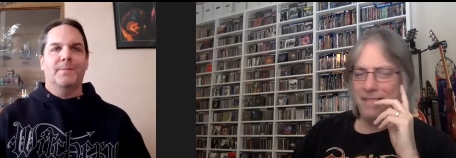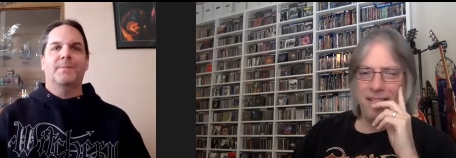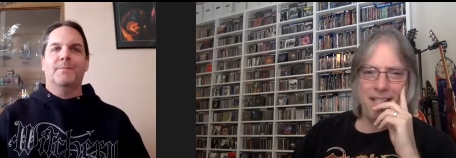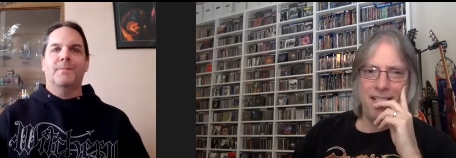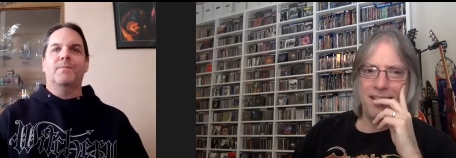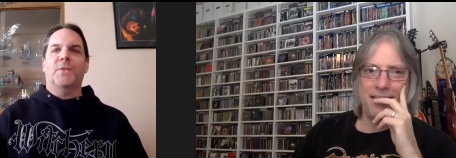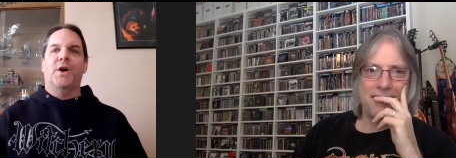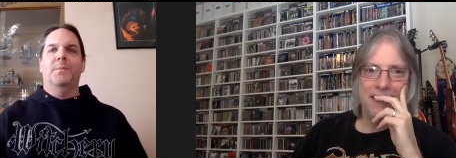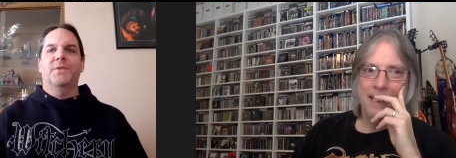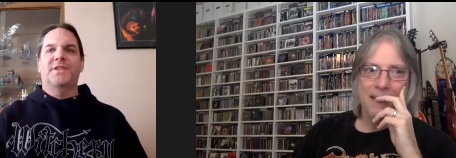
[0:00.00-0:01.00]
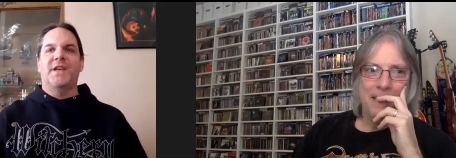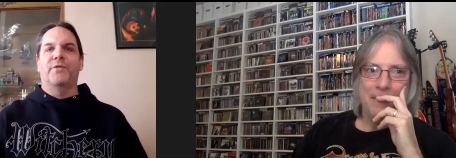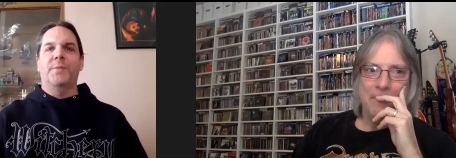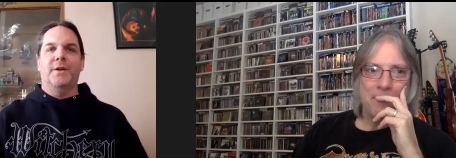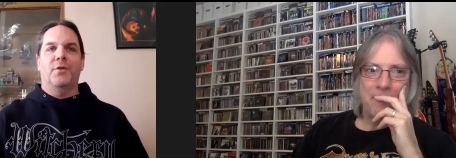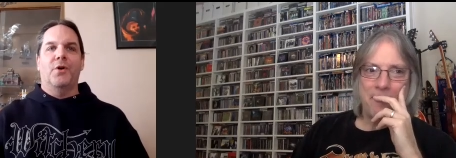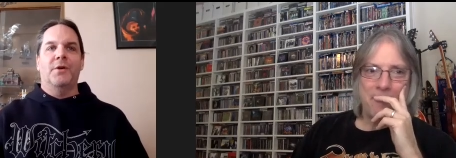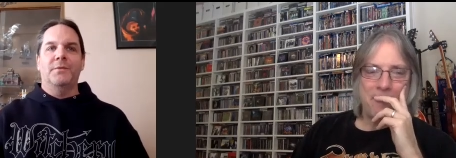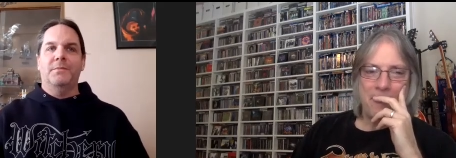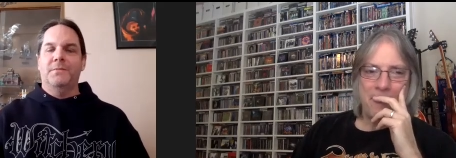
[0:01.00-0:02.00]
Speaker 1: Jeez. Yep. Seven minute
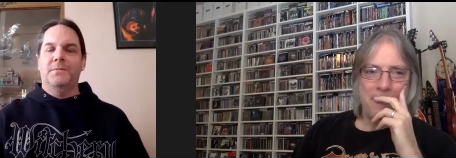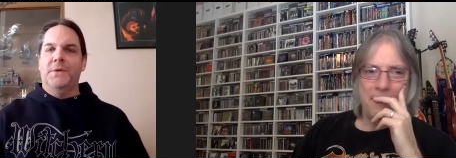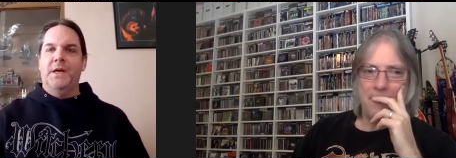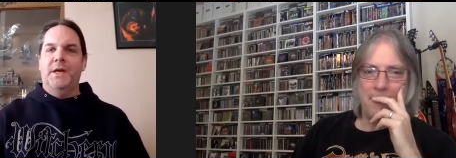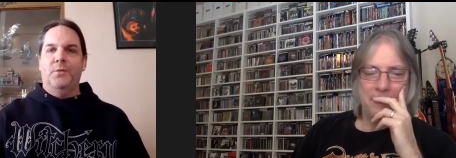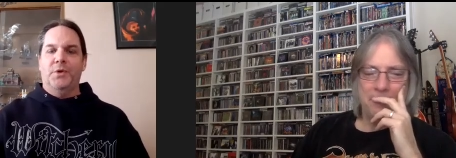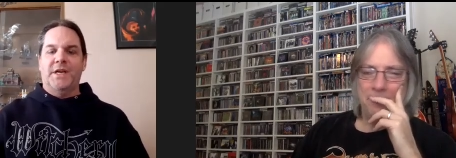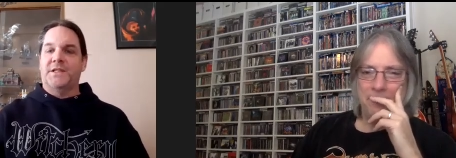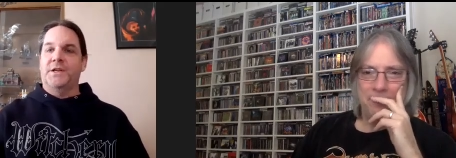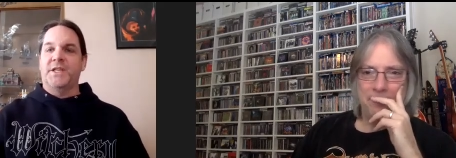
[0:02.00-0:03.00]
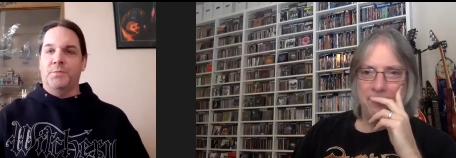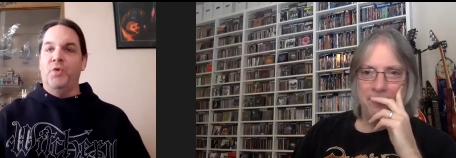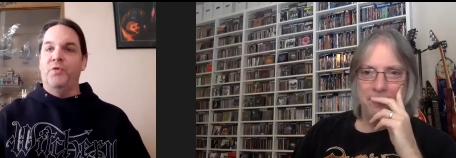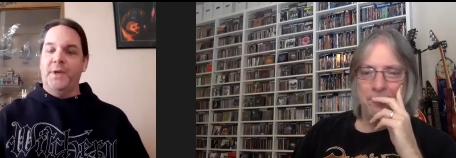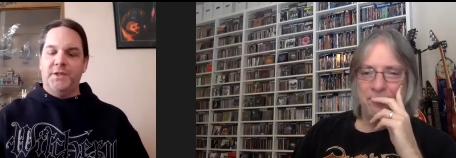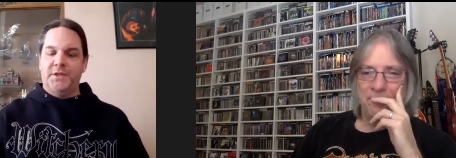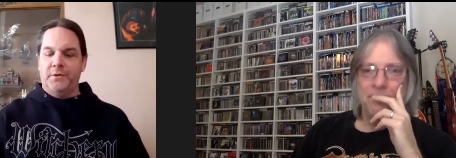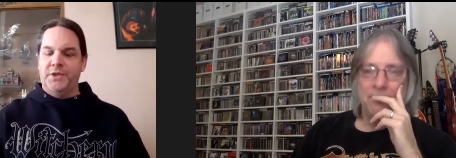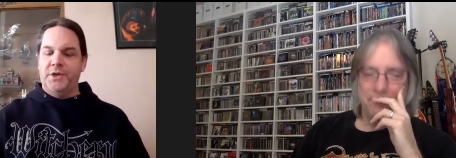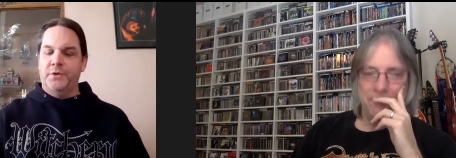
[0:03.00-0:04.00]
long, Ugh. which has a nice movement
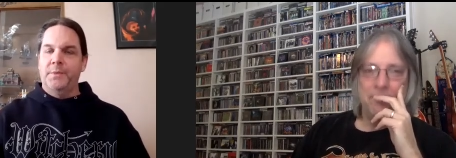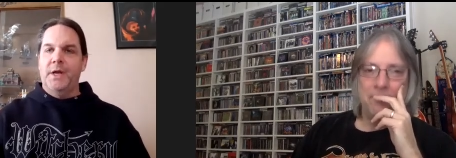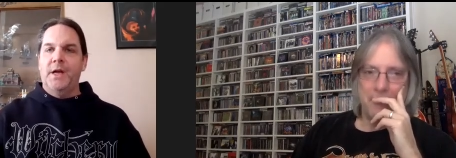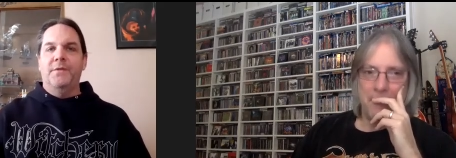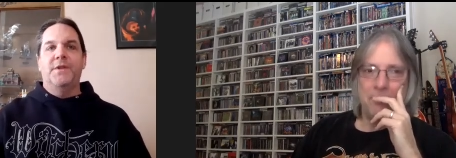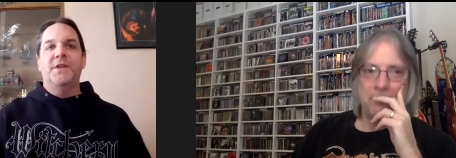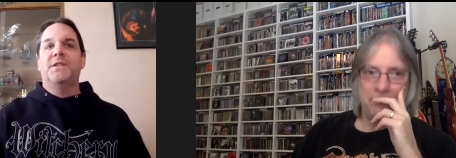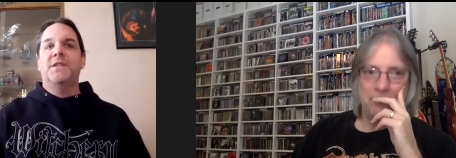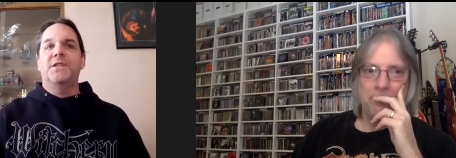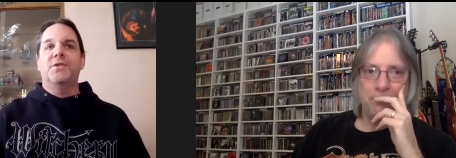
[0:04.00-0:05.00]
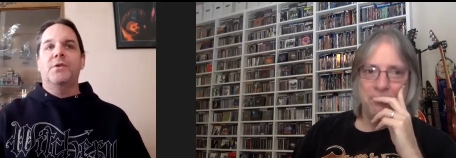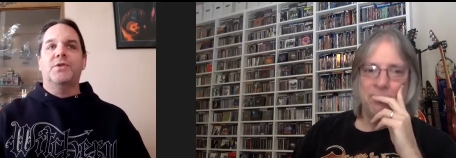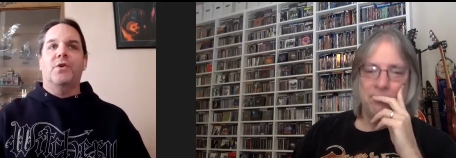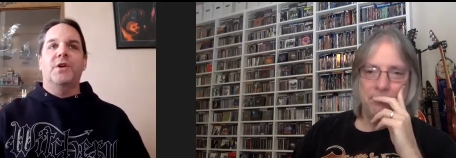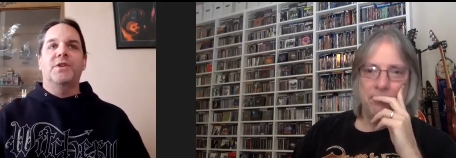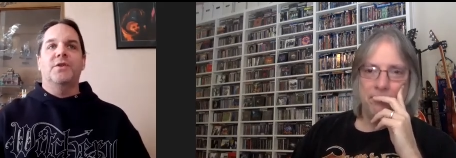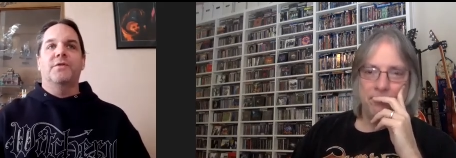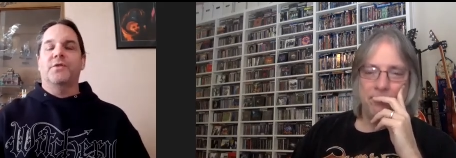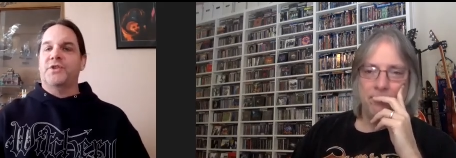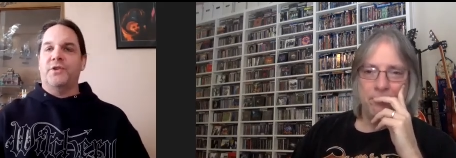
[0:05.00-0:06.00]
to it too. Yeah. These these songs also,
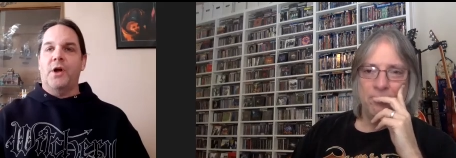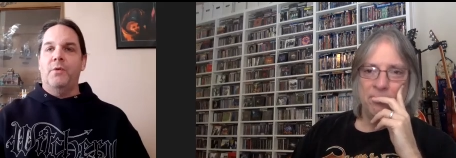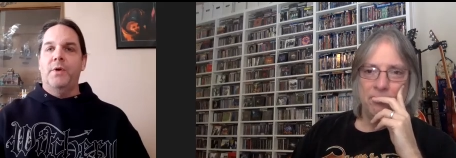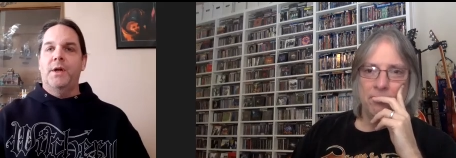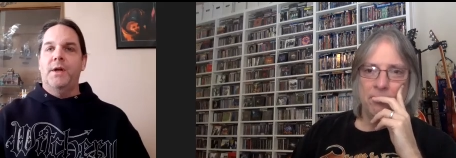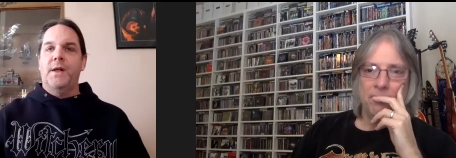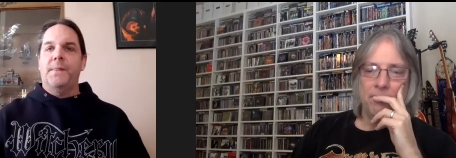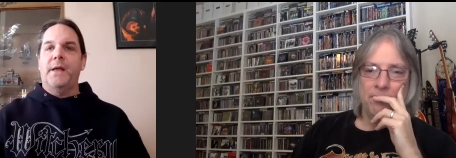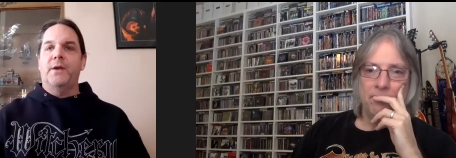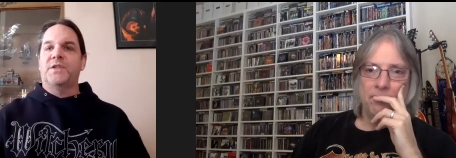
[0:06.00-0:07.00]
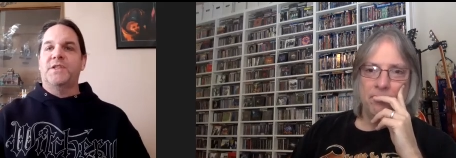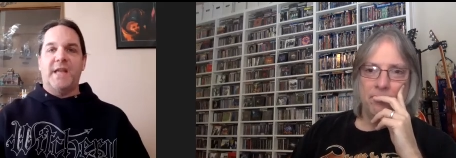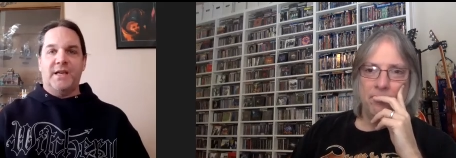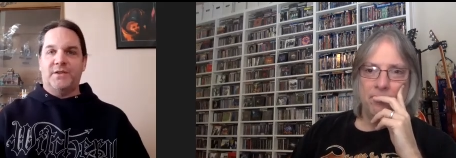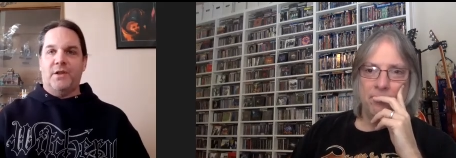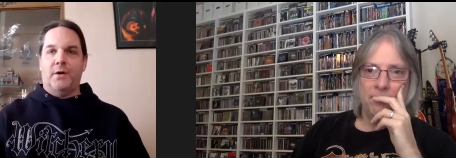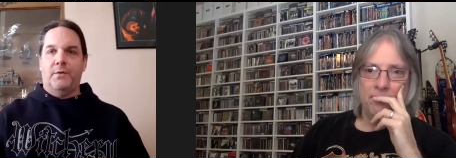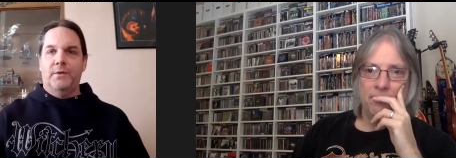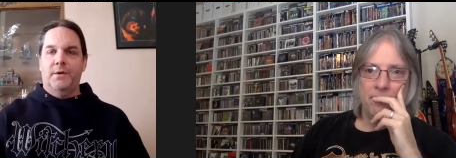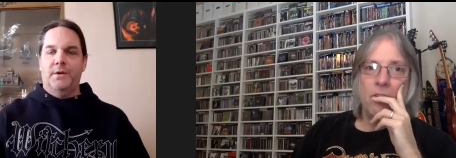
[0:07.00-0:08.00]
if they're slow, they don't stay
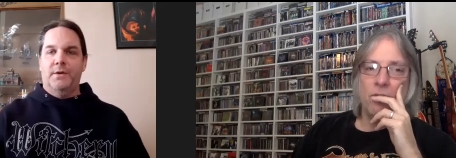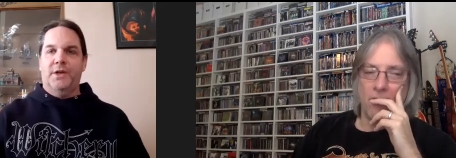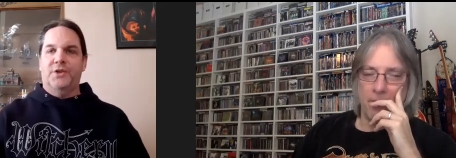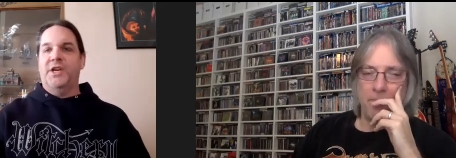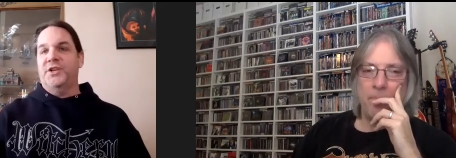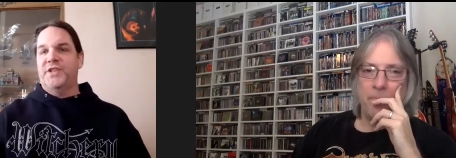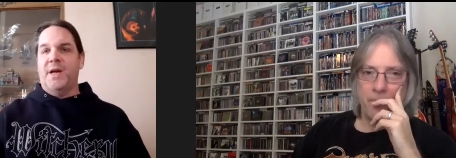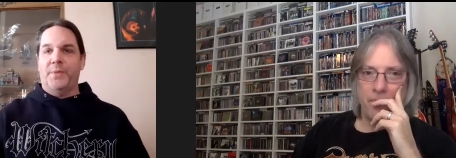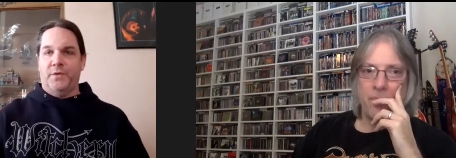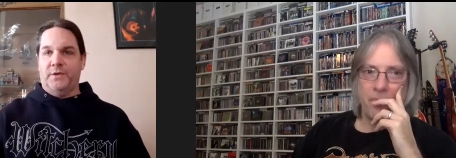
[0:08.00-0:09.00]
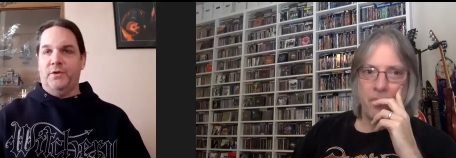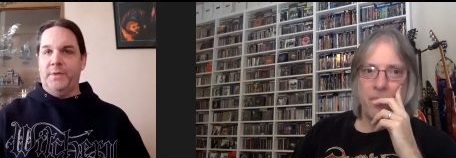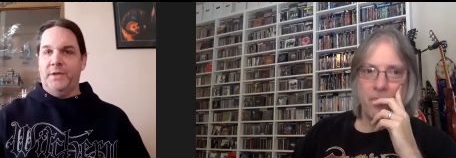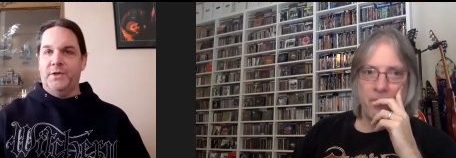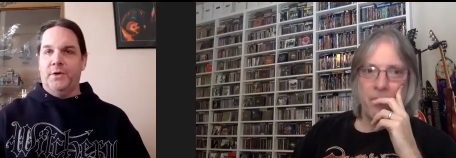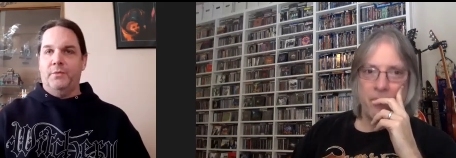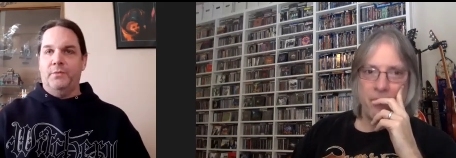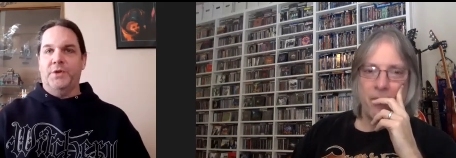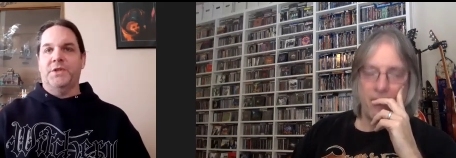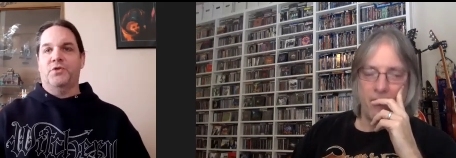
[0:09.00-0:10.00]
slow. Right. They change tempos a little bit too,
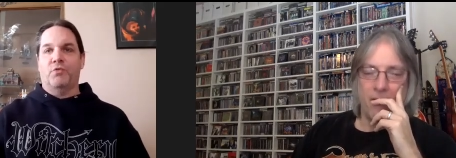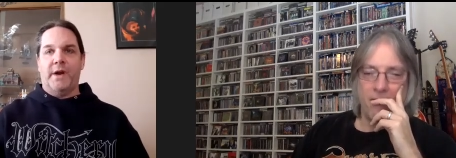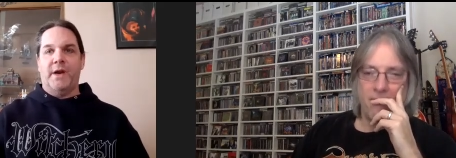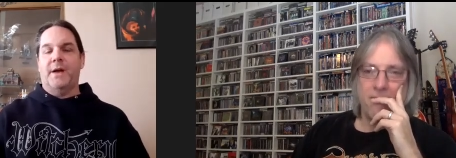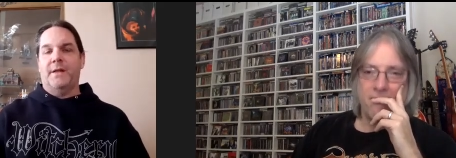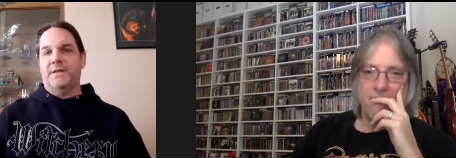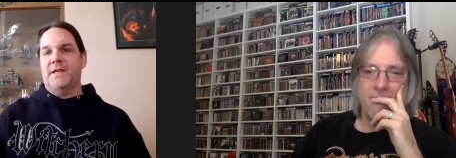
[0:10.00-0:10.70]
which is great about this